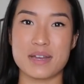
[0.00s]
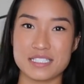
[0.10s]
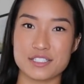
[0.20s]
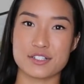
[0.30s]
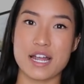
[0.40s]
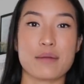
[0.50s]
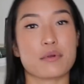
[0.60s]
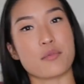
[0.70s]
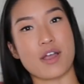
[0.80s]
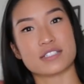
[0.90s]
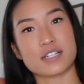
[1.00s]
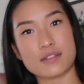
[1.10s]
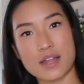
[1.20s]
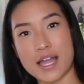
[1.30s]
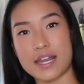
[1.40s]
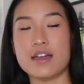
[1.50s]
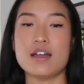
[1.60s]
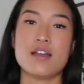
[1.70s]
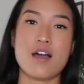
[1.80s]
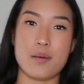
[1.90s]
my sister and I were browsing online
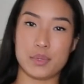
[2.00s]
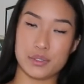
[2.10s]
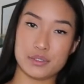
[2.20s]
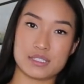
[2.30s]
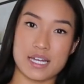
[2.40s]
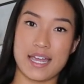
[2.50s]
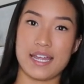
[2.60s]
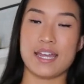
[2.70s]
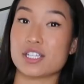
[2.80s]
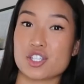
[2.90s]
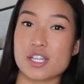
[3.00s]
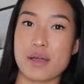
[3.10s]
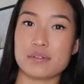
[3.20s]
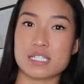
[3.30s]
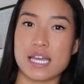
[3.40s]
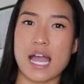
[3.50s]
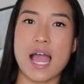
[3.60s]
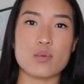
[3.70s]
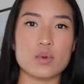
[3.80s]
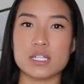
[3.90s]
on Boohoo's site. Initially, I was
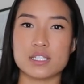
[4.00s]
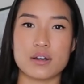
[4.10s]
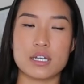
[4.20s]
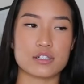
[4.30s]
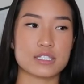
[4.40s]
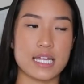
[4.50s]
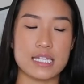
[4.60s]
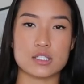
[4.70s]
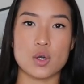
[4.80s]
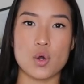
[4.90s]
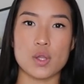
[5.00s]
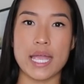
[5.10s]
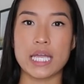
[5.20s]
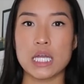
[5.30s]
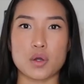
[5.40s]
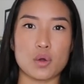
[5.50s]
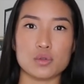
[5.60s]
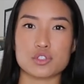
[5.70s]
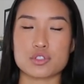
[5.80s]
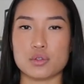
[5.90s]
like, I really don't understand this whole like
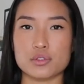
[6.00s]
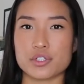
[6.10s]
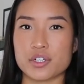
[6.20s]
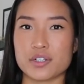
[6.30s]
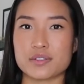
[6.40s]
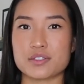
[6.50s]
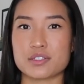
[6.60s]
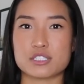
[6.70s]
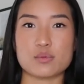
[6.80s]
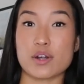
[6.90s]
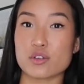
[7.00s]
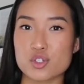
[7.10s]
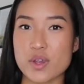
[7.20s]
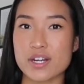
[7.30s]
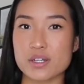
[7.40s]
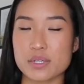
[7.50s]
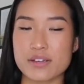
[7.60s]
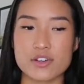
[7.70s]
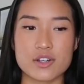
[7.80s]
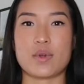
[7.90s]
cold shoulder sweater trend or
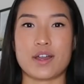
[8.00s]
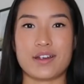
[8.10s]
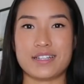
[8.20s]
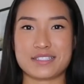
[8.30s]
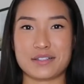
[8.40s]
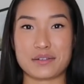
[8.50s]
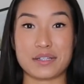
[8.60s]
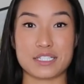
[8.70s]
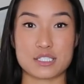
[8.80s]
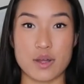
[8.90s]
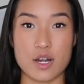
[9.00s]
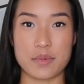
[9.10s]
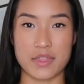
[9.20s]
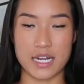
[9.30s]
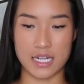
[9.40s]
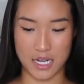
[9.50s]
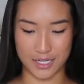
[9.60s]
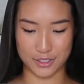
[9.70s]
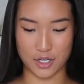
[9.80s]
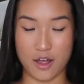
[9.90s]
whatever, where it's literally a sweater, but then it
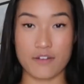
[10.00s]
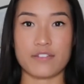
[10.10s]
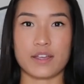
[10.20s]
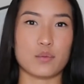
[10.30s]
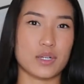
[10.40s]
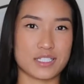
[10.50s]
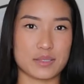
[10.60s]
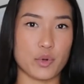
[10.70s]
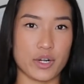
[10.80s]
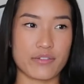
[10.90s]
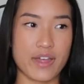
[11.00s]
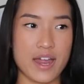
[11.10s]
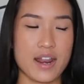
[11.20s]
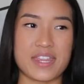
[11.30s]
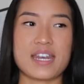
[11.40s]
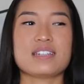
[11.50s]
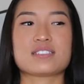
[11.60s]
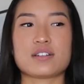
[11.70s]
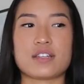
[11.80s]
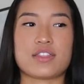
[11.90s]
cuts off. Like, what is the point of that? But then I
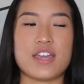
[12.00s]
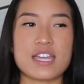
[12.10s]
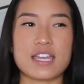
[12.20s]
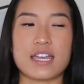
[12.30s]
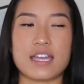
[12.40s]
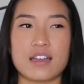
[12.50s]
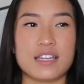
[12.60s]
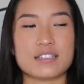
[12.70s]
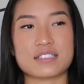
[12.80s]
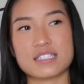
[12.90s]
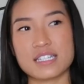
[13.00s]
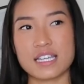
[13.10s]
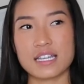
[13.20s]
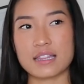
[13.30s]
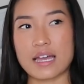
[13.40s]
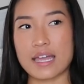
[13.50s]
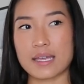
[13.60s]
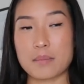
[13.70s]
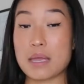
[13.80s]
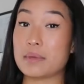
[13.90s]
started thinking in a city
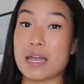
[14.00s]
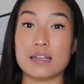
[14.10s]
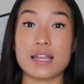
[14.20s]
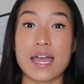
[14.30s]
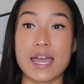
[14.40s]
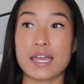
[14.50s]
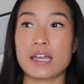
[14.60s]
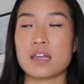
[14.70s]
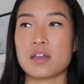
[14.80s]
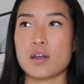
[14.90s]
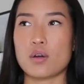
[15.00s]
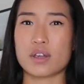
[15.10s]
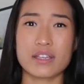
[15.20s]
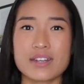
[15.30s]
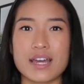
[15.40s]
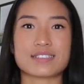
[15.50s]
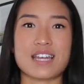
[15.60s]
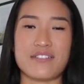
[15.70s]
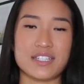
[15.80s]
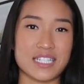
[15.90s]
like maybe LA, or even
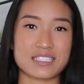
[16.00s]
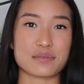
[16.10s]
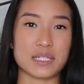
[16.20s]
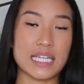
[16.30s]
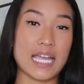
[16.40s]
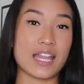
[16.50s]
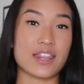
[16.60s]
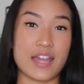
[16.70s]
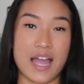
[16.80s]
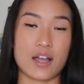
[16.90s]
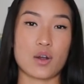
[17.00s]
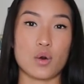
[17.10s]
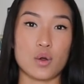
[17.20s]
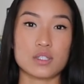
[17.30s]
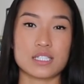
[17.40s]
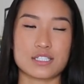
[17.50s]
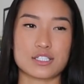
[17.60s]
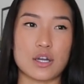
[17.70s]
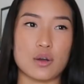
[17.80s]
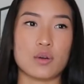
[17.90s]
SF, it doesn't really get that cold. And
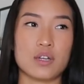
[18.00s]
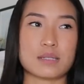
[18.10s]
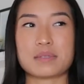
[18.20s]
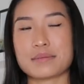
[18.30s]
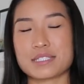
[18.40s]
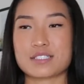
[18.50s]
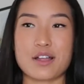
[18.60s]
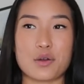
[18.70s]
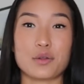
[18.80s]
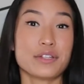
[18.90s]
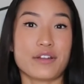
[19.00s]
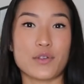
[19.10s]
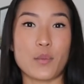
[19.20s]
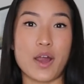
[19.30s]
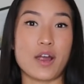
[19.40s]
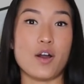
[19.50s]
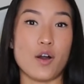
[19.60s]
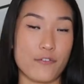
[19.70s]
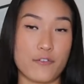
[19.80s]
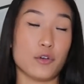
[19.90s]
so sometimes it's not cold enough to wear a
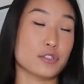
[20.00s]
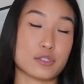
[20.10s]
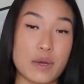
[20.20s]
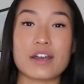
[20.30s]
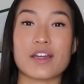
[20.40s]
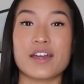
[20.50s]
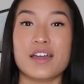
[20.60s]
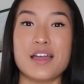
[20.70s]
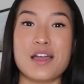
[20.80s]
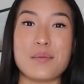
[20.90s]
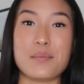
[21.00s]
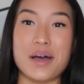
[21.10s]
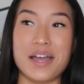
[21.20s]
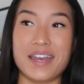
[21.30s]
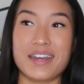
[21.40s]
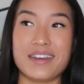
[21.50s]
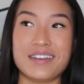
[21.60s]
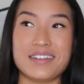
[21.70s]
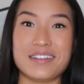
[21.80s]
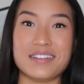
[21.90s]
full sweater, but
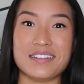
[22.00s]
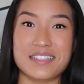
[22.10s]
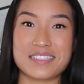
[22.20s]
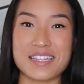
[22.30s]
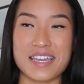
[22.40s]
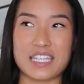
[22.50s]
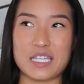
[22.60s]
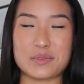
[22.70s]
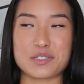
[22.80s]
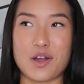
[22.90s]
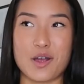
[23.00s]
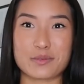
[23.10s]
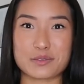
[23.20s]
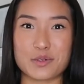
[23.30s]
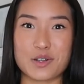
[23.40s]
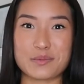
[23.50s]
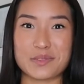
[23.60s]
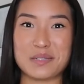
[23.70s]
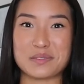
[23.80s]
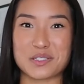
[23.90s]
this like keeps your arms
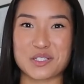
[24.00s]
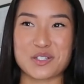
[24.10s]
warm, keeps your